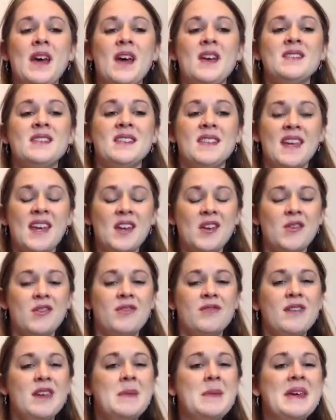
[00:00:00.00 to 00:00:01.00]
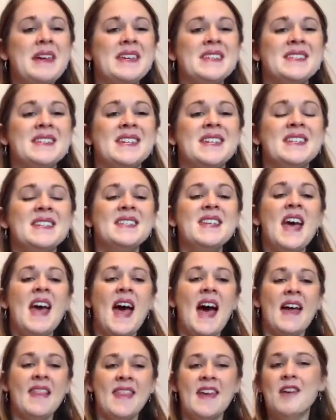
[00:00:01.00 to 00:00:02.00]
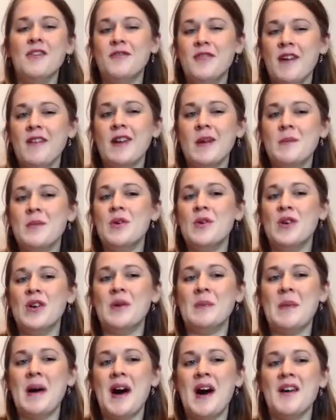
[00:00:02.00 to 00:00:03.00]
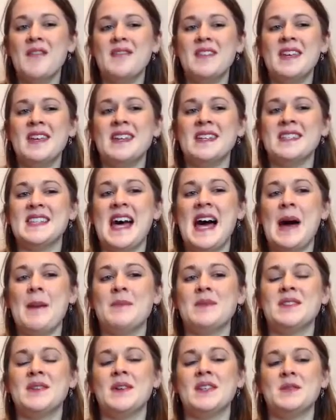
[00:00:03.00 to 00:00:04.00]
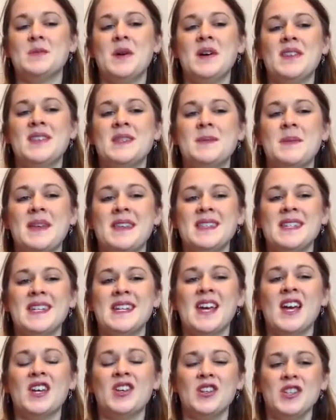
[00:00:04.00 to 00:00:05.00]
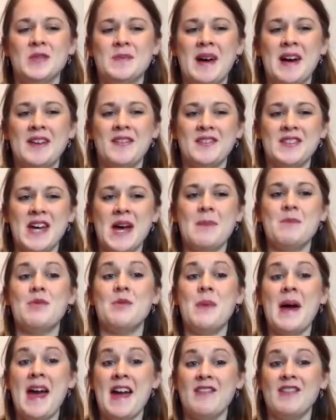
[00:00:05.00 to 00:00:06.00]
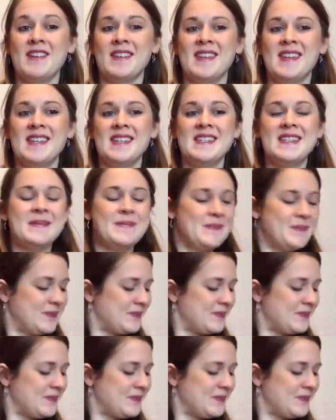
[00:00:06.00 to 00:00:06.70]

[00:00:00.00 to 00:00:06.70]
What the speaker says: So they are your 3 pieces, and they're a very important part of the exam, so it's worth spending a good amount of time preparing these.